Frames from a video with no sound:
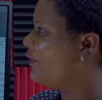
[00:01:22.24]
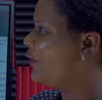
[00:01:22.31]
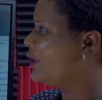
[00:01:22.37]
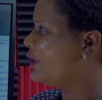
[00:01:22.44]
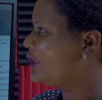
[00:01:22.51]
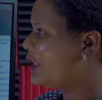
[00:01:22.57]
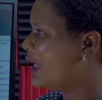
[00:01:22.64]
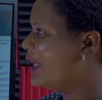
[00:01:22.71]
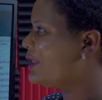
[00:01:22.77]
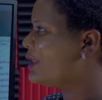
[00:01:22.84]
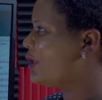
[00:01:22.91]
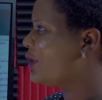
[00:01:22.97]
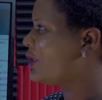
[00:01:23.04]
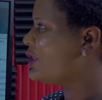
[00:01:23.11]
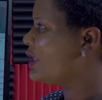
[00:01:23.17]
for the
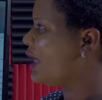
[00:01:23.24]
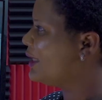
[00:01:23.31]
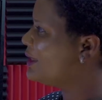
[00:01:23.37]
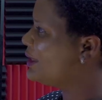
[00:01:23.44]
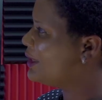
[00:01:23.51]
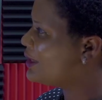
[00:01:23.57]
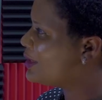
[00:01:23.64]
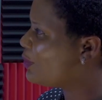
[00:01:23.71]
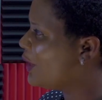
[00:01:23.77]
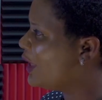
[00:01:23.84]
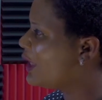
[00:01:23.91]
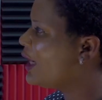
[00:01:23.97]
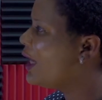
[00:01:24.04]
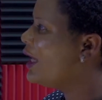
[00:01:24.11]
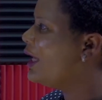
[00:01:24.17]
songs charts this
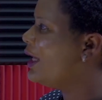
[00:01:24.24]
week,